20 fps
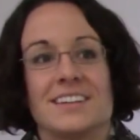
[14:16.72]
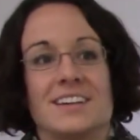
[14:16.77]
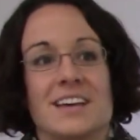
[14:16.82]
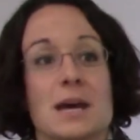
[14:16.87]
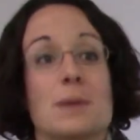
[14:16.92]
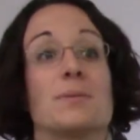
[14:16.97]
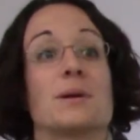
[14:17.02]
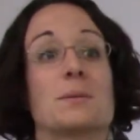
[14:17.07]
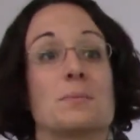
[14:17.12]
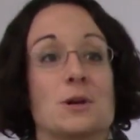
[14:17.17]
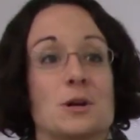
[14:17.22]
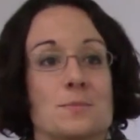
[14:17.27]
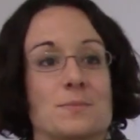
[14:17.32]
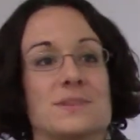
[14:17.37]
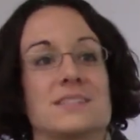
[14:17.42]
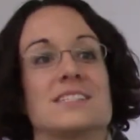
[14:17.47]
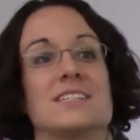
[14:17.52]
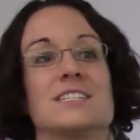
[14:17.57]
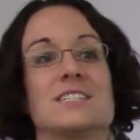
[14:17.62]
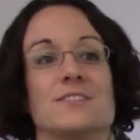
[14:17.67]
epic
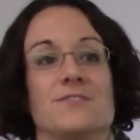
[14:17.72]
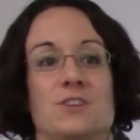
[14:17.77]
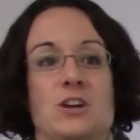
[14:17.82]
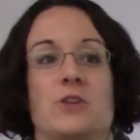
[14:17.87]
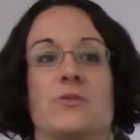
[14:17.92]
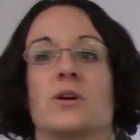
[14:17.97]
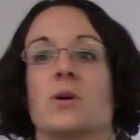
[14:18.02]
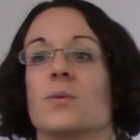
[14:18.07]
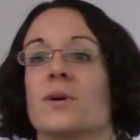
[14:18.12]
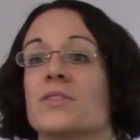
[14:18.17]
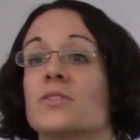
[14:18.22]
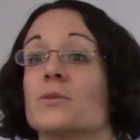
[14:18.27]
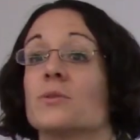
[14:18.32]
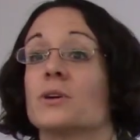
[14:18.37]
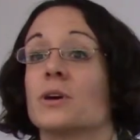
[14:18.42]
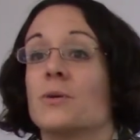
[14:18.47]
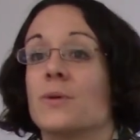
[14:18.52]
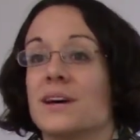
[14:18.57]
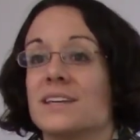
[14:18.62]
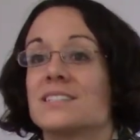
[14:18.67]
purposes of knowing what the
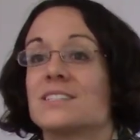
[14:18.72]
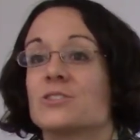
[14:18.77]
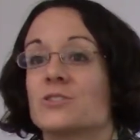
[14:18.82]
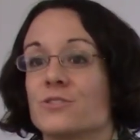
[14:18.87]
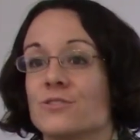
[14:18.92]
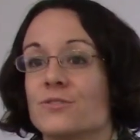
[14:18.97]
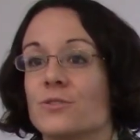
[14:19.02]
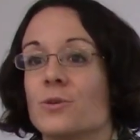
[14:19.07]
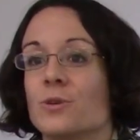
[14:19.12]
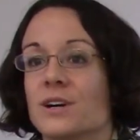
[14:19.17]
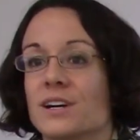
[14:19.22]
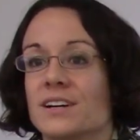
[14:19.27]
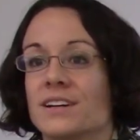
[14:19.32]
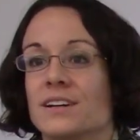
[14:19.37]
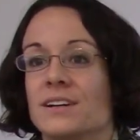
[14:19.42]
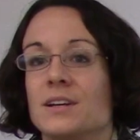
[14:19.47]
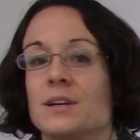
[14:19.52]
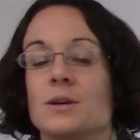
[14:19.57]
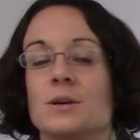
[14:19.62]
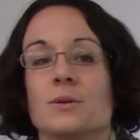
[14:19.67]
requests are for,
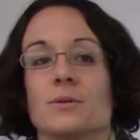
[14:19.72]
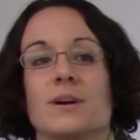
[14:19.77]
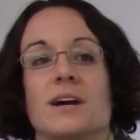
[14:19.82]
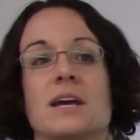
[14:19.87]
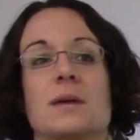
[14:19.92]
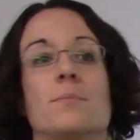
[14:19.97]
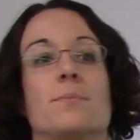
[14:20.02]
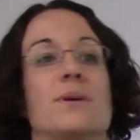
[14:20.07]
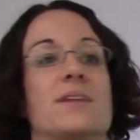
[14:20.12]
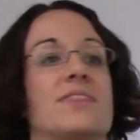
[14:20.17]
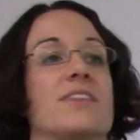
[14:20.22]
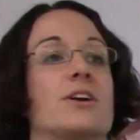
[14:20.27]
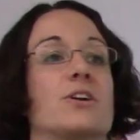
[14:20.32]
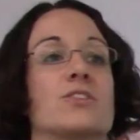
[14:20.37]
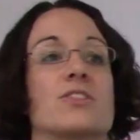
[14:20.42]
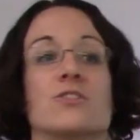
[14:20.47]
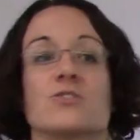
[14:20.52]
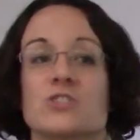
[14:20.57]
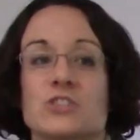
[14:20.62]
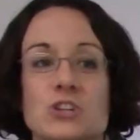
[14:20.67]
right? But
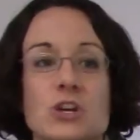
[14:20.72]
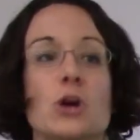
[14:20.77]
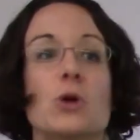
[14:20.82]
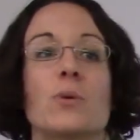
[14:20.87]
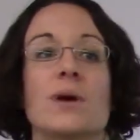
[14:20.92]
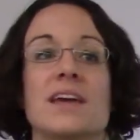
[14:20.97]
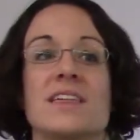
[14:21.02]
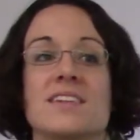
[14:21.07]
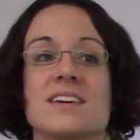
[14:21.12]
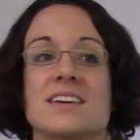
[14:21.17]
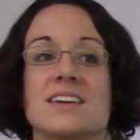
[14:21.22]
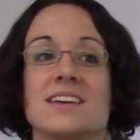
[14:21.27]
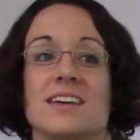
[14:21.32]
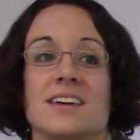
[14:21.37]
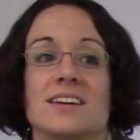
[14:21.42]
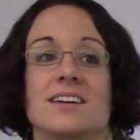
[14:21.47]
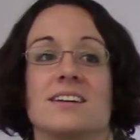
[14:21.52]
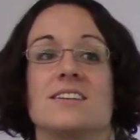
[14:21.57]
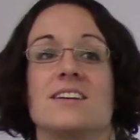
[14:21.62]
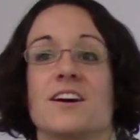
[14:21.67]
there, there's no way they can
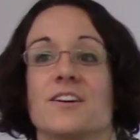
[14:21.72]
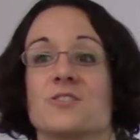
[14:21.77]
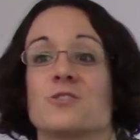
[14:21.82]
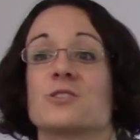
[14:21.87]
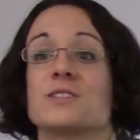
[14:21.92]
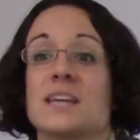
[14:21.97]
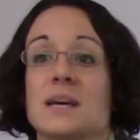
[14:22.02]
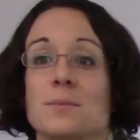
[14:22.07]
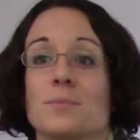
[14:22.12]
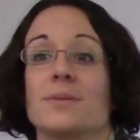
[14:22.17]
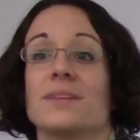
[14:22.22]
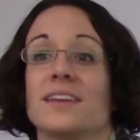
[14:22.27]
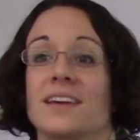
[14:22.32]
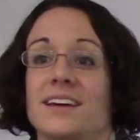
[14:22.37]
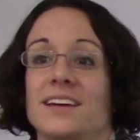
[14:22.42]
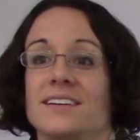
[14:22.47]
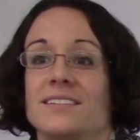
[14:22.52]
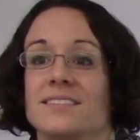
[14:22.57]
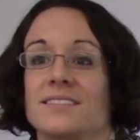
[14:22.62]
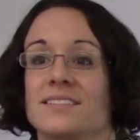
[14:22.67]
get another
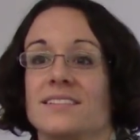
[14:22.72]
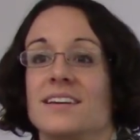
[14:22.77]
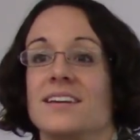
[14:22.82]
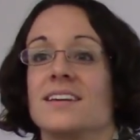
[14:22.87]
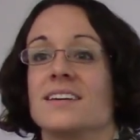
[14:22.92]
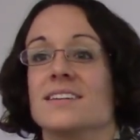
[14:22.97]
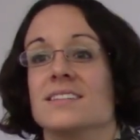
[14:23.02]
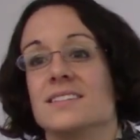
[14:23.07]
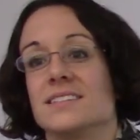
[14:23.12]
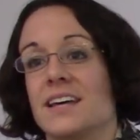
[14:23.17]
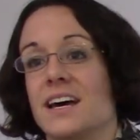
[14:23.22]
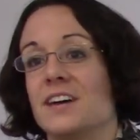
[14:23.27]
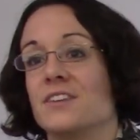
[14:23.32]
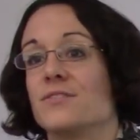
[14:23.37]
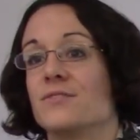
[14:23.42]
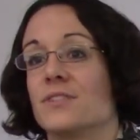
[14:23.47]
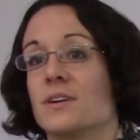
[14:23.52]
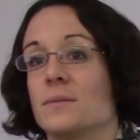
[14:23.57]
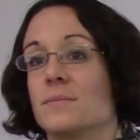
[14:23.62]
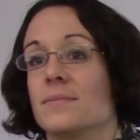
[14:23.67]
template aside
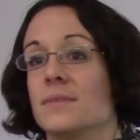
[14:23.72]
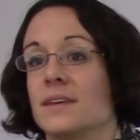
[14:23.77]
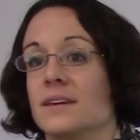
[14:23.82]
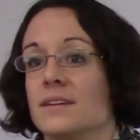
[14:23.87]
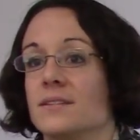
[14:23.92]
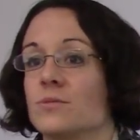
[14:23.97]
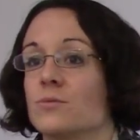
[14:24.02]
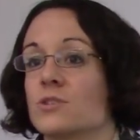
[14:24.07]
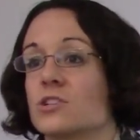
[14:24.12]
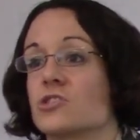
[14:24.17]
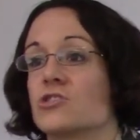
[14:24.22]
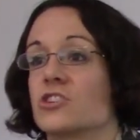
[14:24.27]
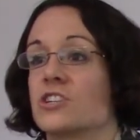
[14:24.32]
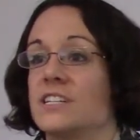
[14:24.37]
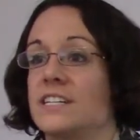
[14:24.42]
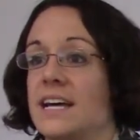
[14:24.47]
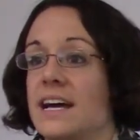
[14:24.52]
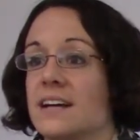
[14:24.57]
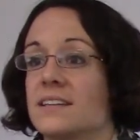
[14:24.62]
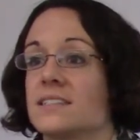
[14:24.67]
from the
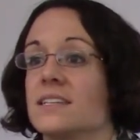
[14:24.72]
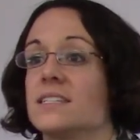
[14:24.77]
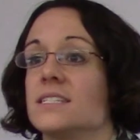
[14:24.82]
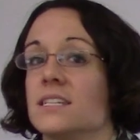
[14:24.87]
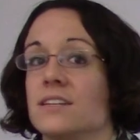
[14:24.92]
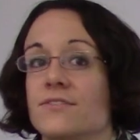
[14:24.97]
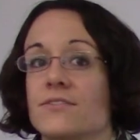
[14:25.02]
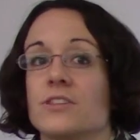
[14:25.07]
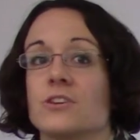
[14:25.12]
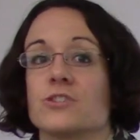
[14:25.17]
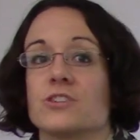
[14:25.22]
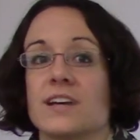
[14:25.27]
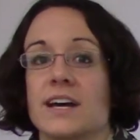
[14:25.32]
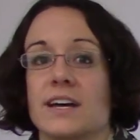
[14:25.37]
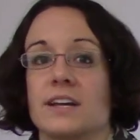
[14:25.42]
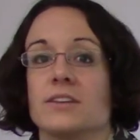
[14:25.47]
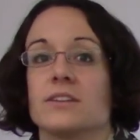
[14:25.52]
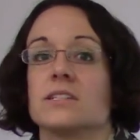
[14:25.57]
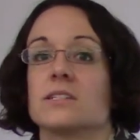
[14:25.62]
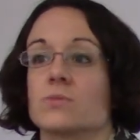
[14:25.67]
restricted access if their
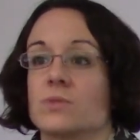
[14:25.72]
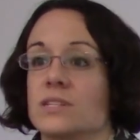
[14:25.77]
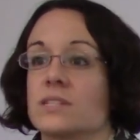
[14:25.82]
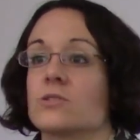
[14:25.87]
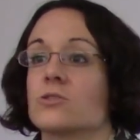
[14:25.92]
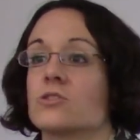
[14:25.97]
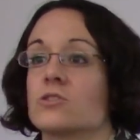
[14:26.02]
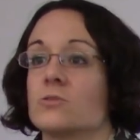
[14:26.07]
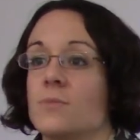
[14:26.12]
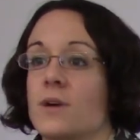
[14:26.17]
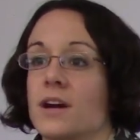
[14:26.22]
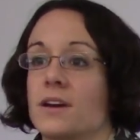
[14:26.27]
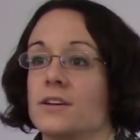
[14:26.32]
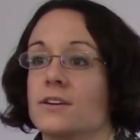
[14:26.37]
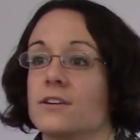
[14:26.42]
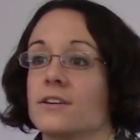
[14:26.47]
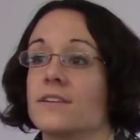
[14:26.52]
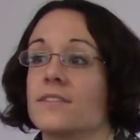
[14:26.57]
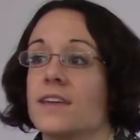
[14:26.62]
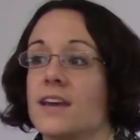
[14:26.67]
title is research
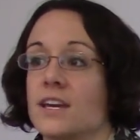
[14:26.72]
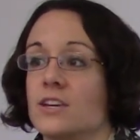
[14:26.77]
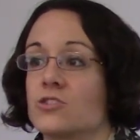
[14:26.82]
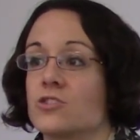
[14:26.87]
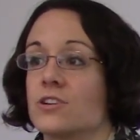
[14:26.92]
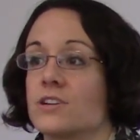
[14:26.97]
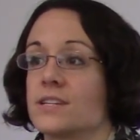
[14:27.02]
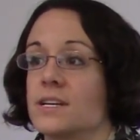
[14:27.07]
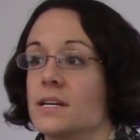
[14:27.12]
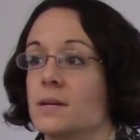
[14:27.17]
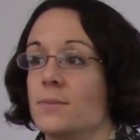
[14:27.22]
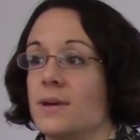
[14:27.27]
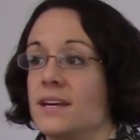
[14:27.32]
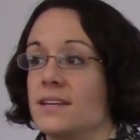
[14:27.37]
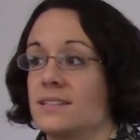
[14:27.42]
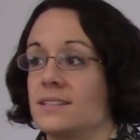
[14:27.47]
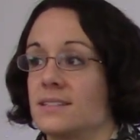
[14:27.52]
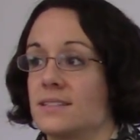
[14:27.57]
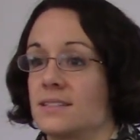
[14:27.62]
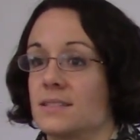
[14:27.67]
monitor in the HR
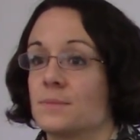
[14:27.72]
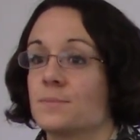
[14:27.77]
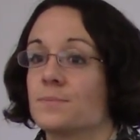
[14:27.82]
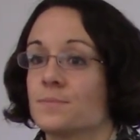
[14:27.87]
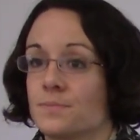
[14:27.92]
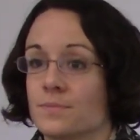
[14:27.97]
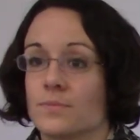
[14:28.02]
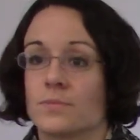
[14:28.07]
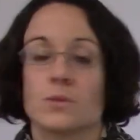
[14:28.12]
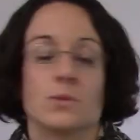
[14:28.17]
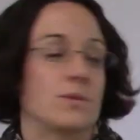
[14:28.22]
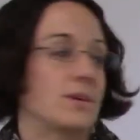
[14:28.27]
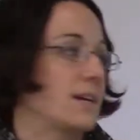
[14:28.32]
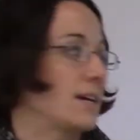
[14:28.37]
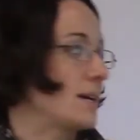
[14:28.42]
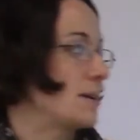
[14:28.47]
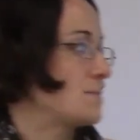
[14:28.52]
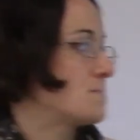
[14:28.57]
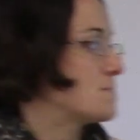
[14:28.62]
database. Okay.